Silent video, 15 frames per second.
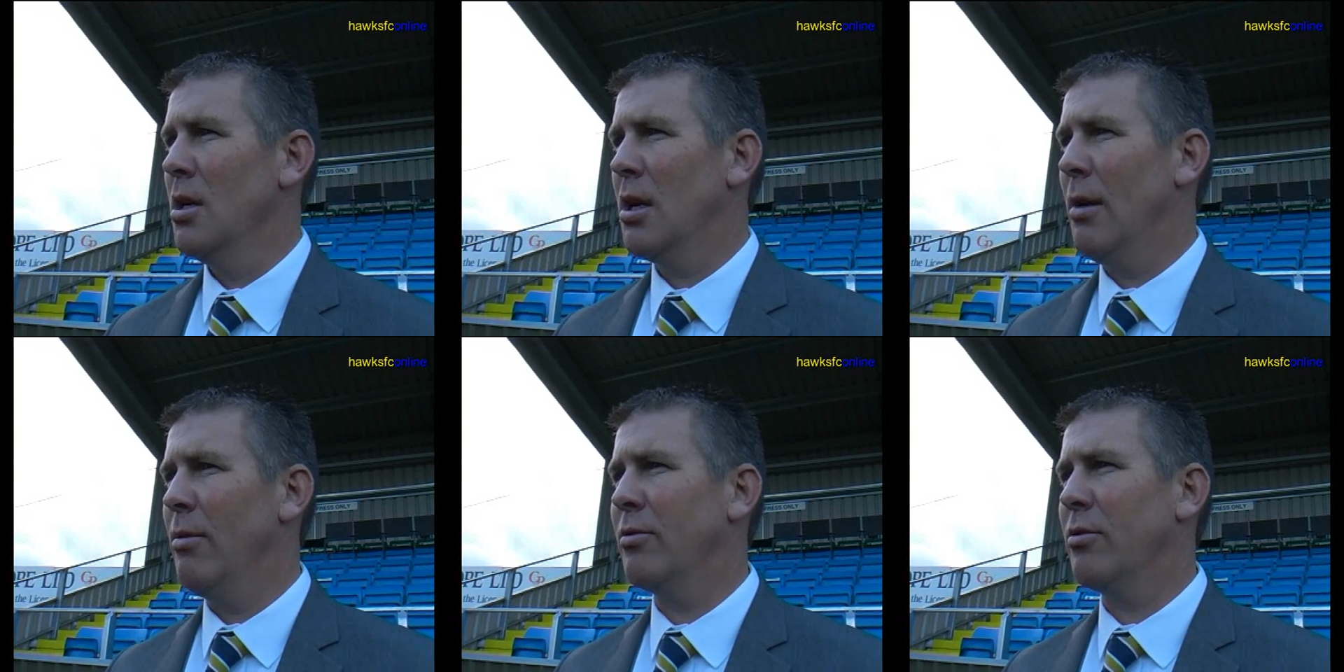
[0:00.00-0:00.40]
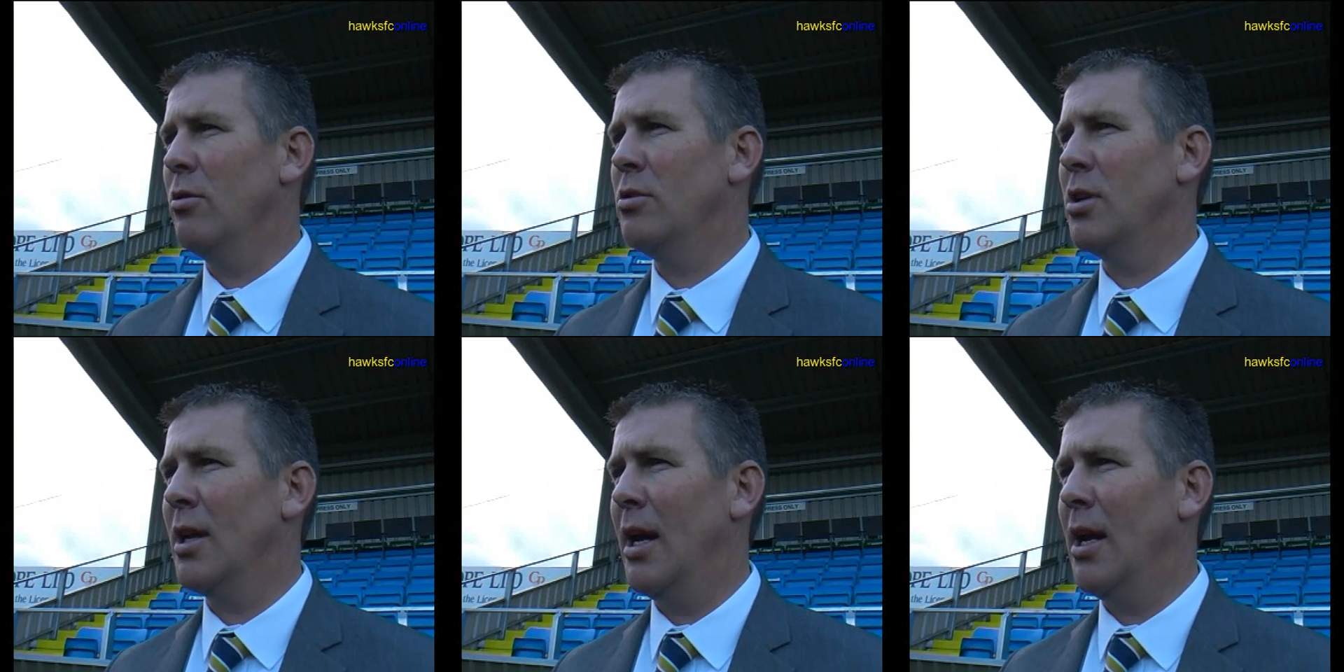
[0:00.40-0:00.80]
coming
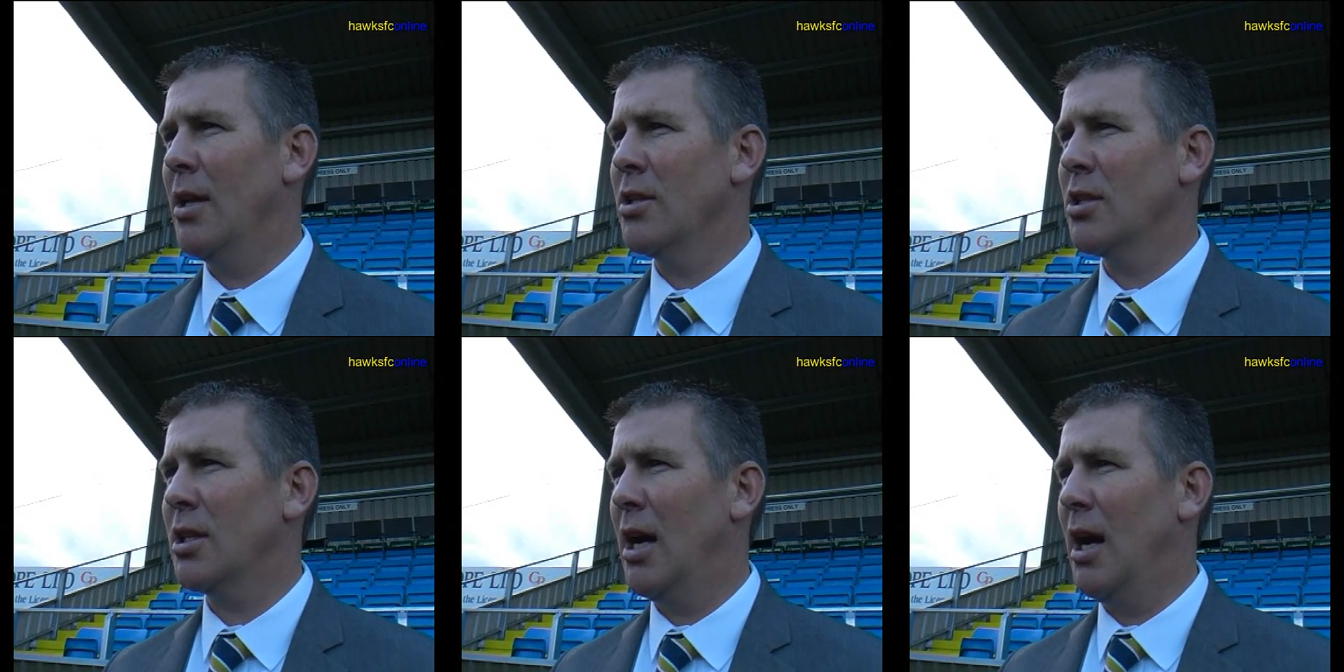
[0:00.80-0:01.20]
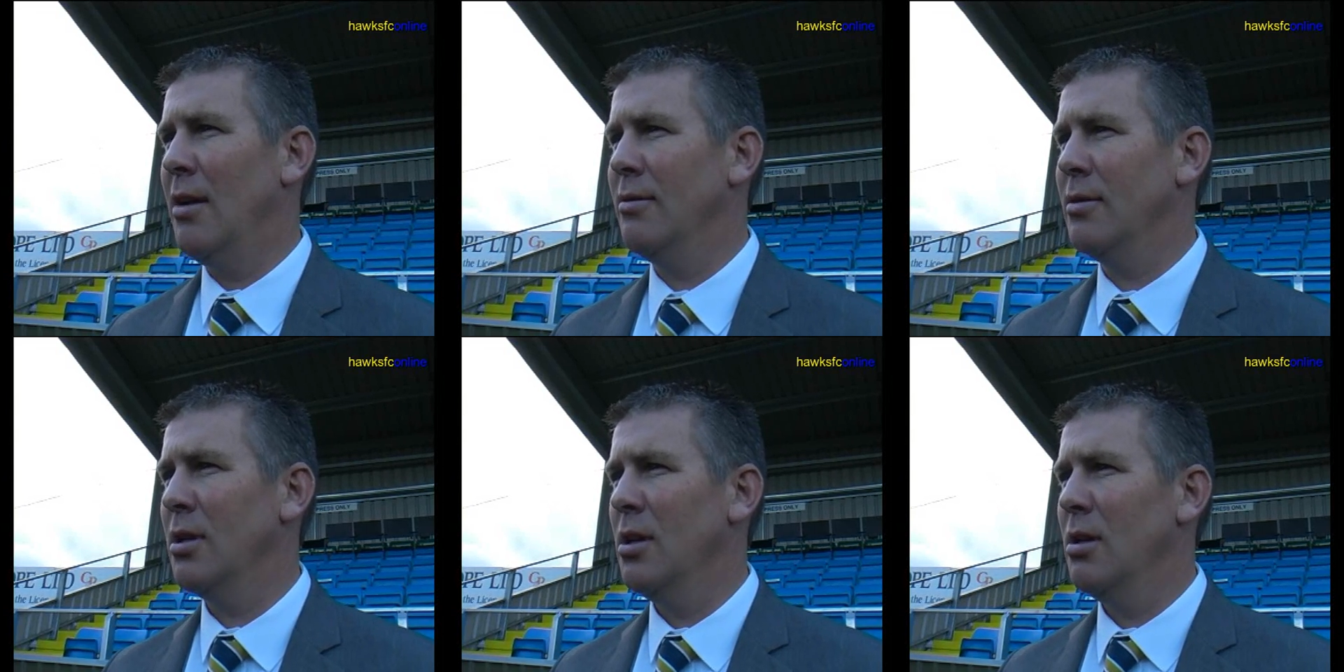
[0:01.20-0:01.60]
through today
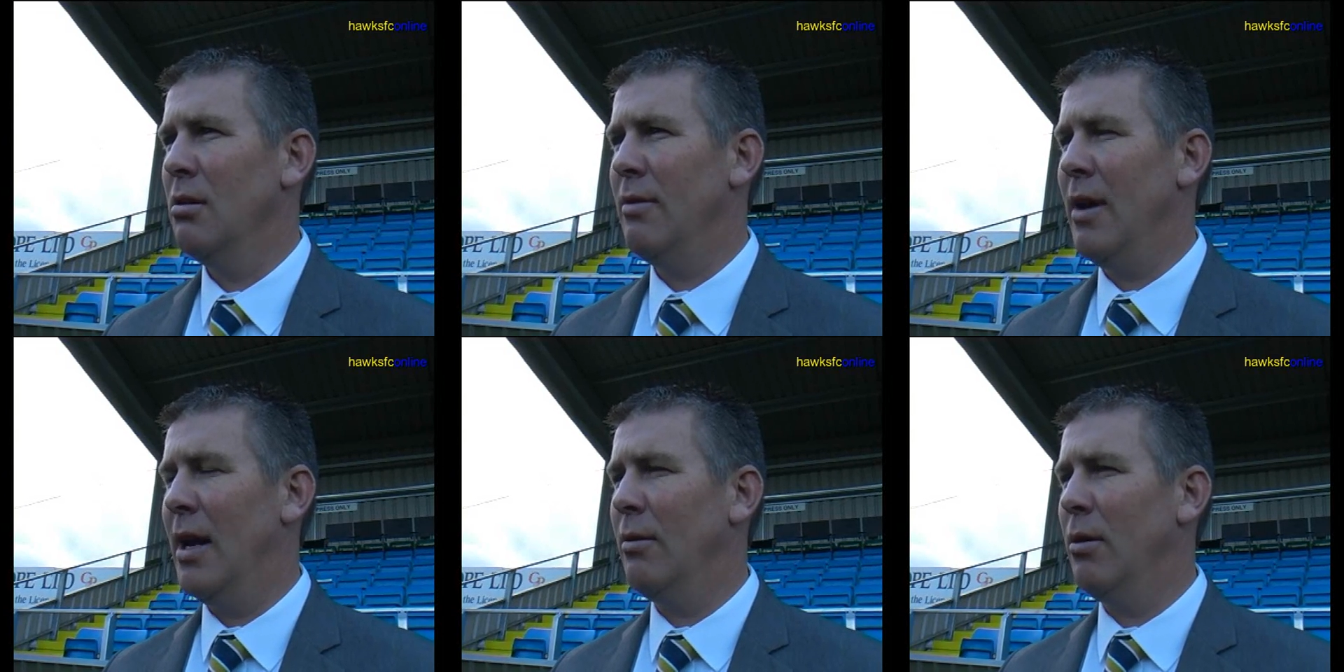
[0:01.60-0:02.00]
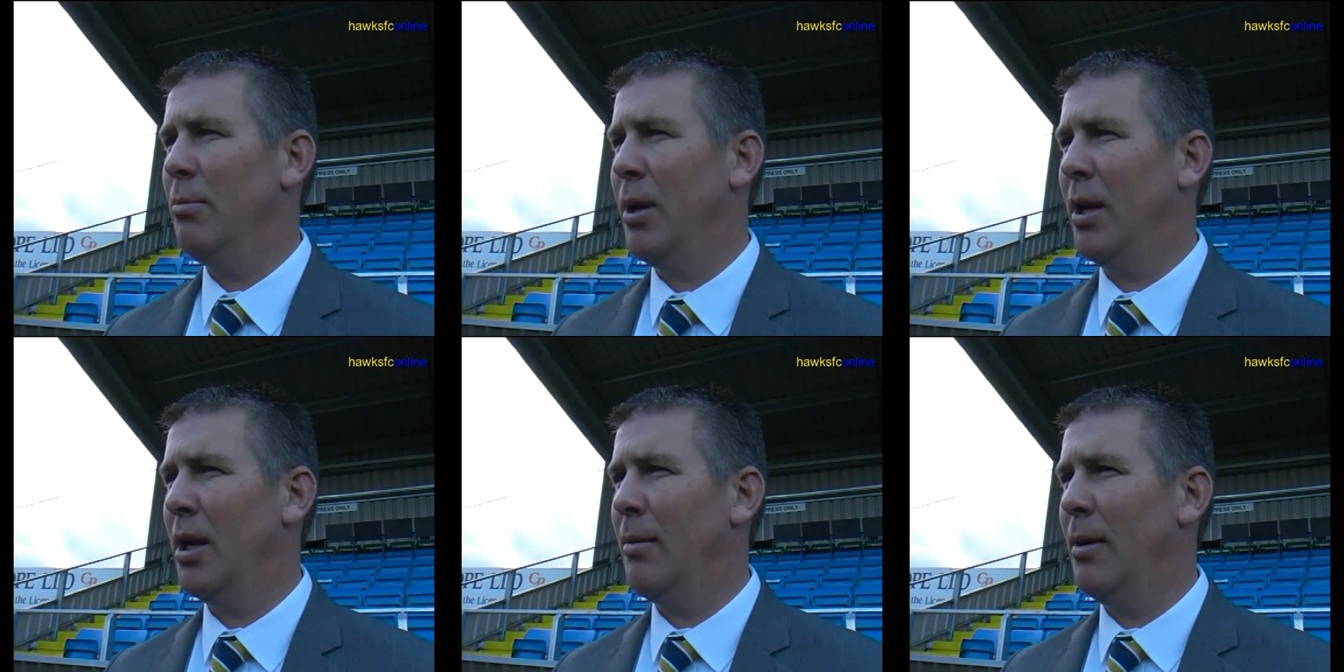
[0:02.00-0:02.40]
unscathed without anyone
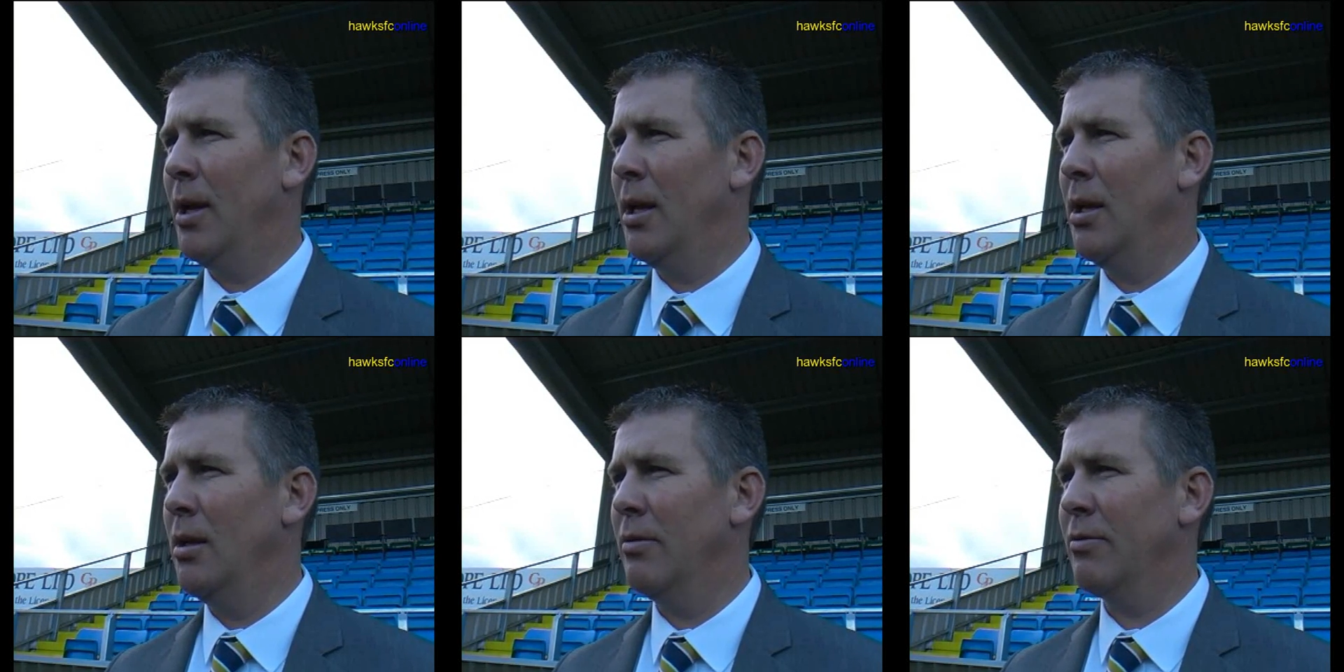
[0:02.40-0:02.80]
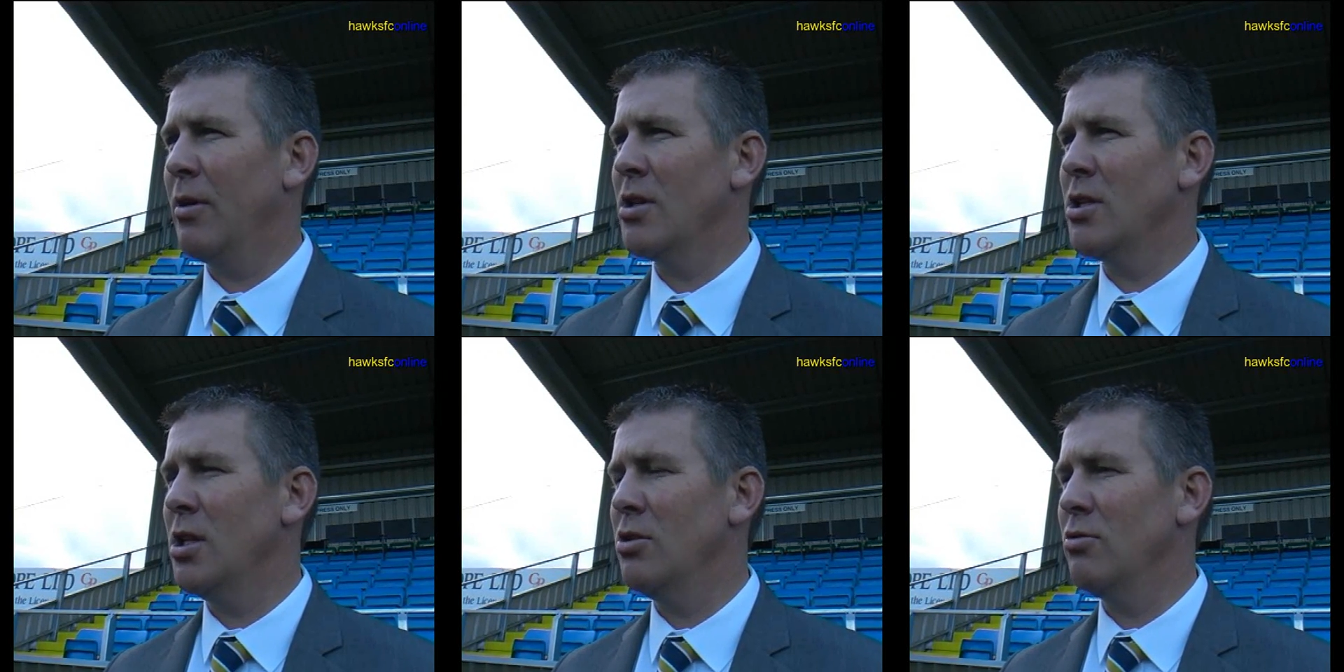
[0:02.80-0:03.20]
picking up any
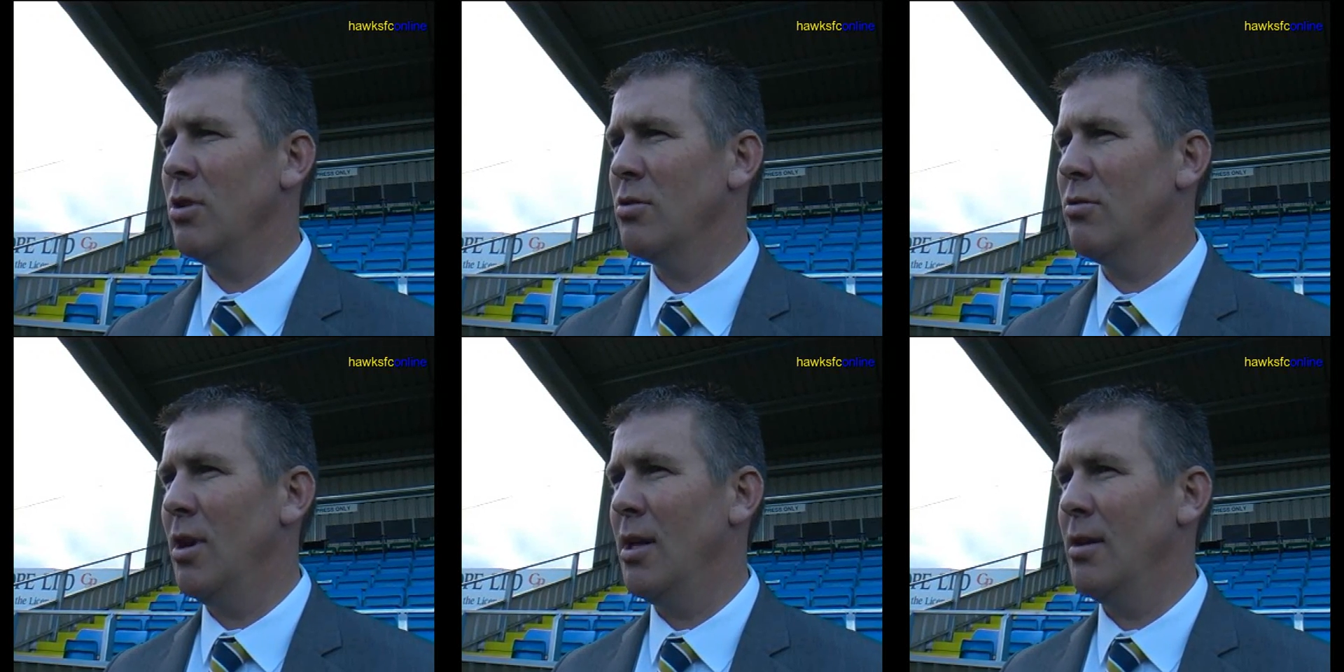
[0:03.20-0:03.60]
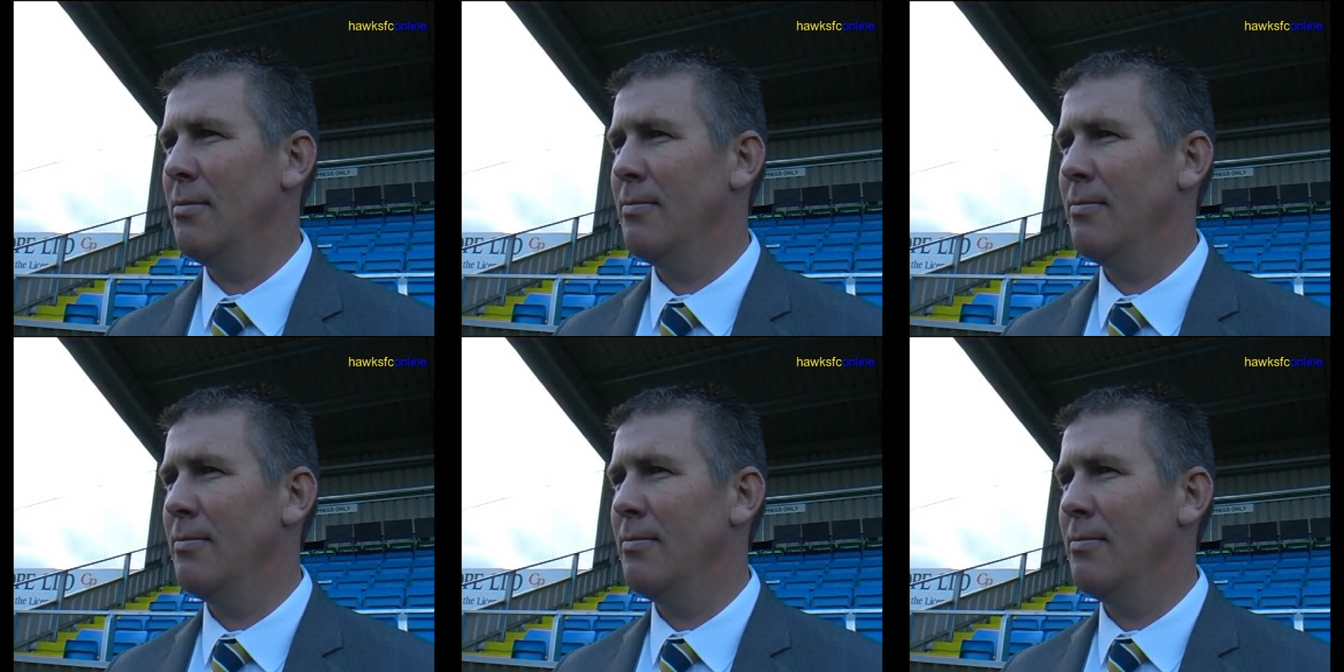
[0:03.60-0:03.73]
fresh injuries, really.